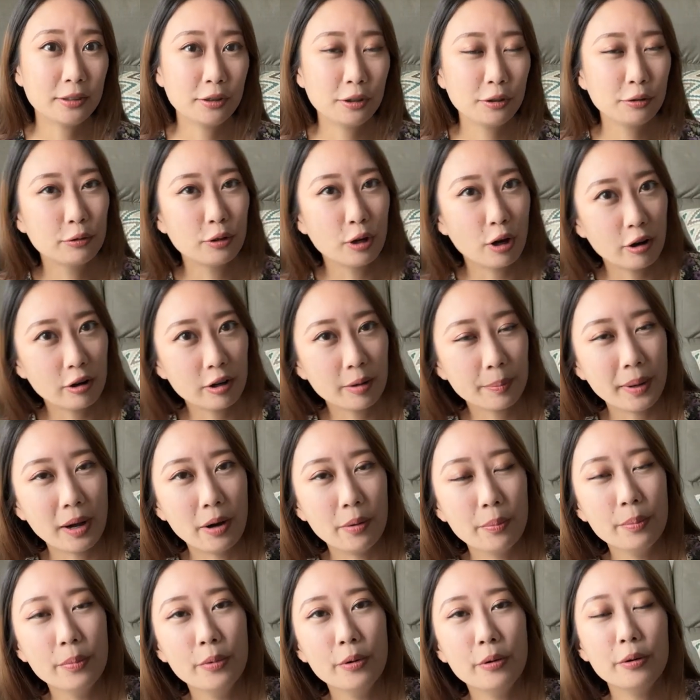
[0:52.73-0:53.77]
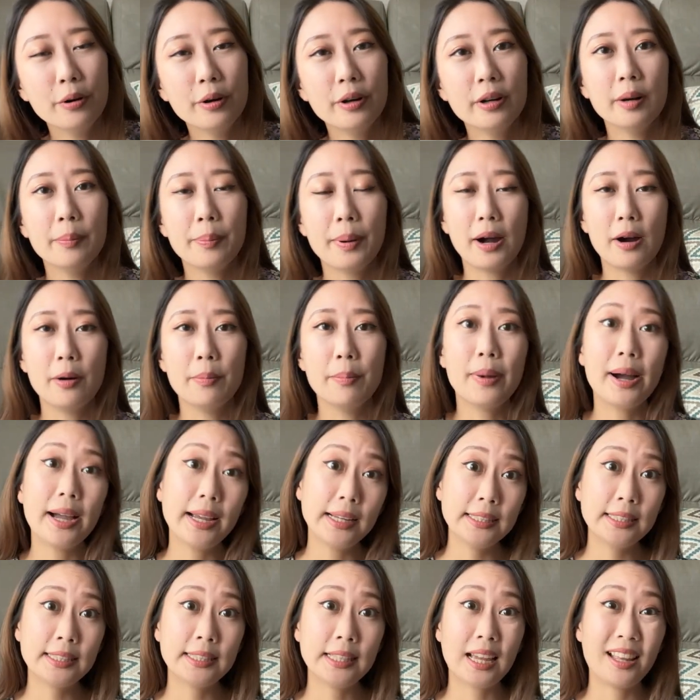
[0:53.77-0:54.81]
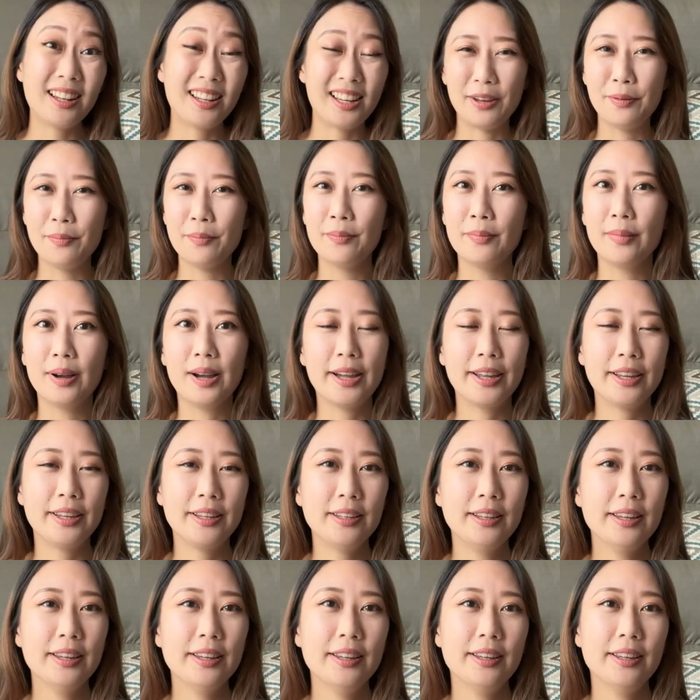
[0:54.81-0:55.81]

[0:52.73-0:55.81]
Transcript: to talk about more about mindset in my